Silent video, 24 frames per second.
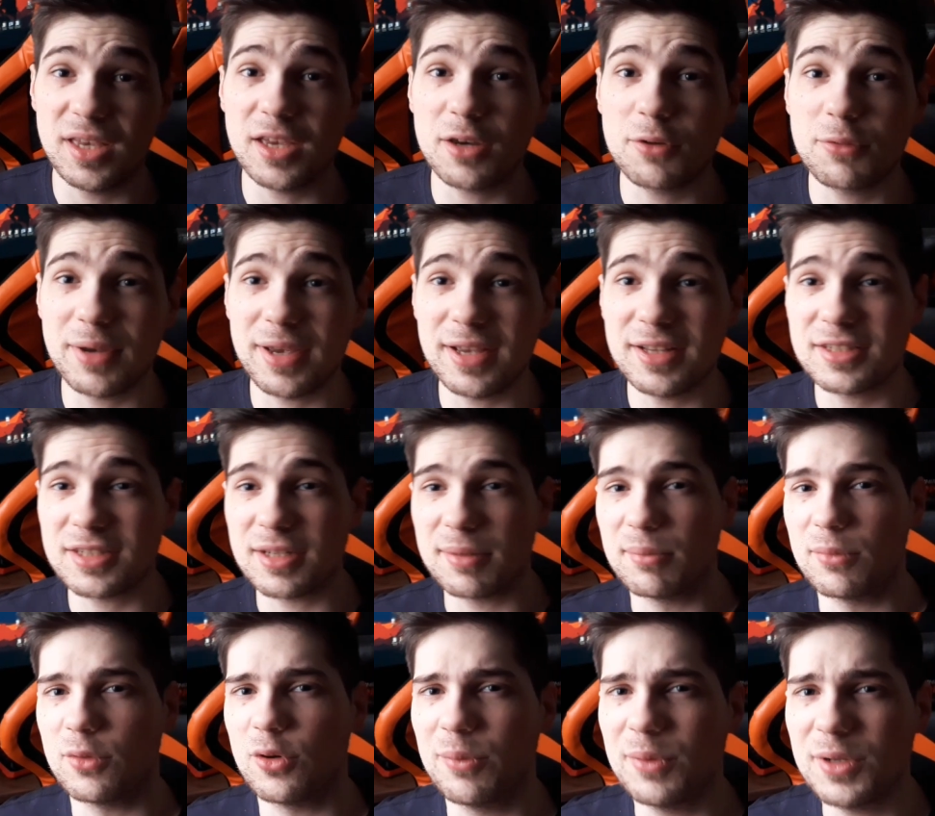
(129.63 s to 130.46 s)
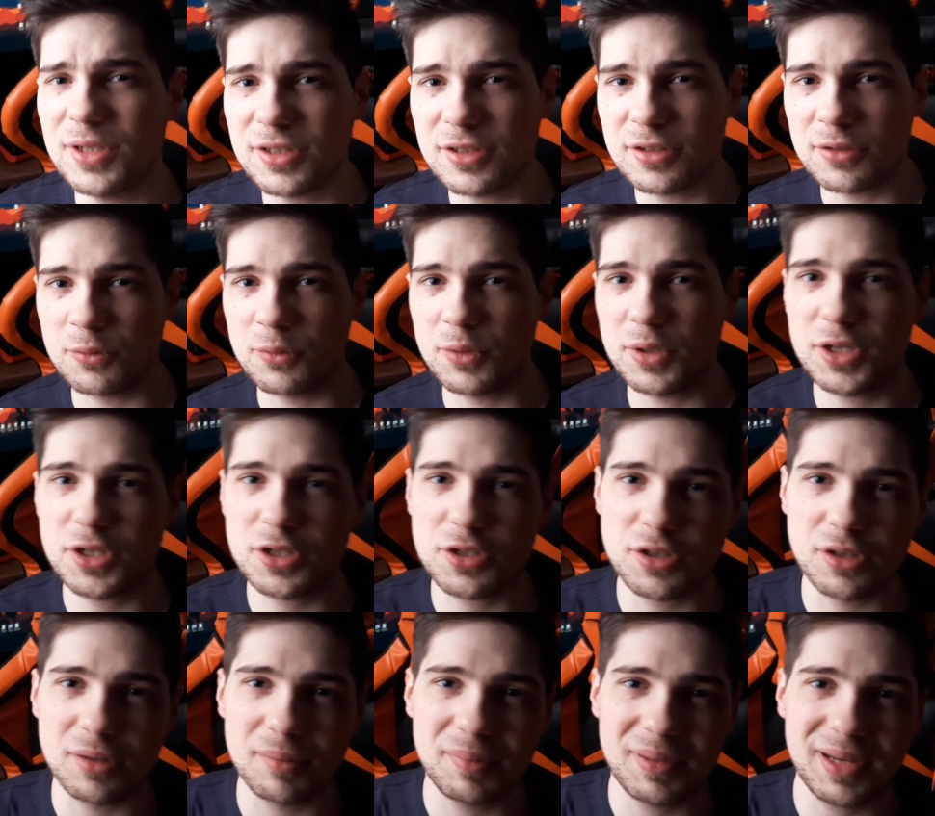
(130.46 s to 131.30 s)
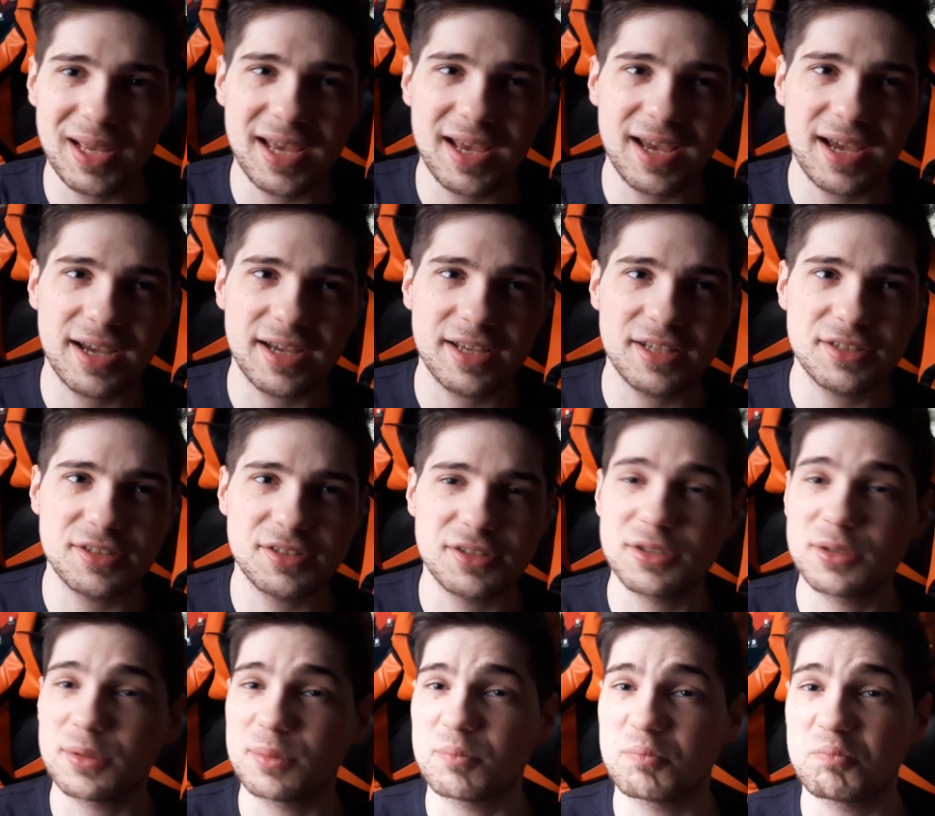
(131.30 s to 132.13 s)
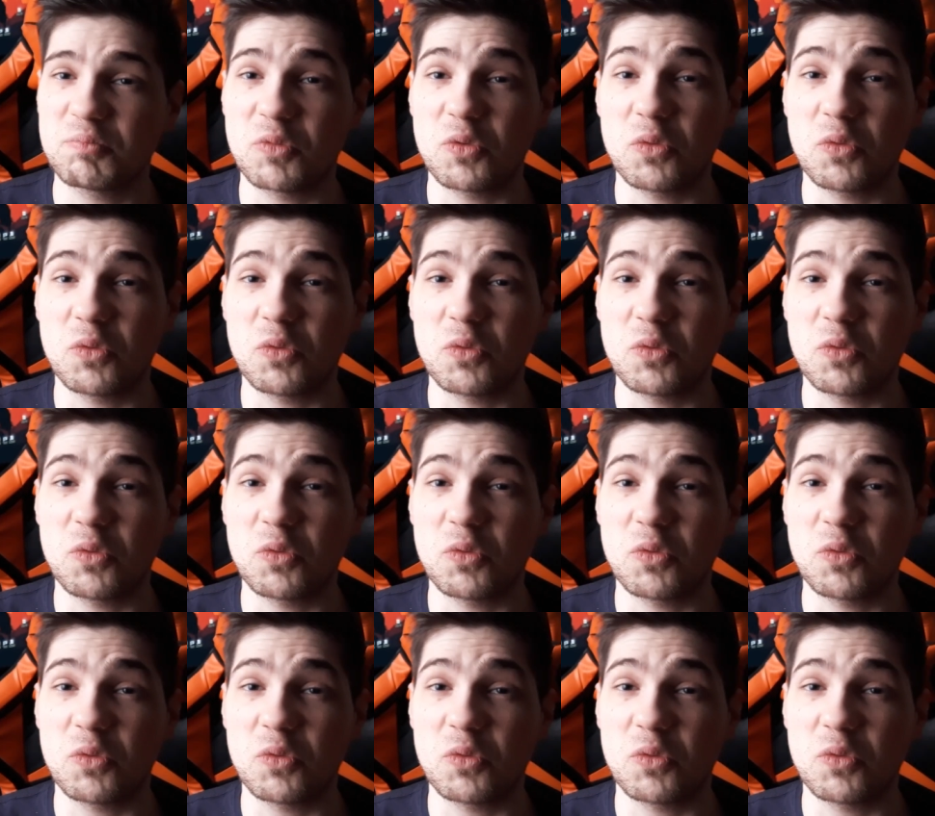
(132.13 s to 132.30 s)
It creates some moments in which the player has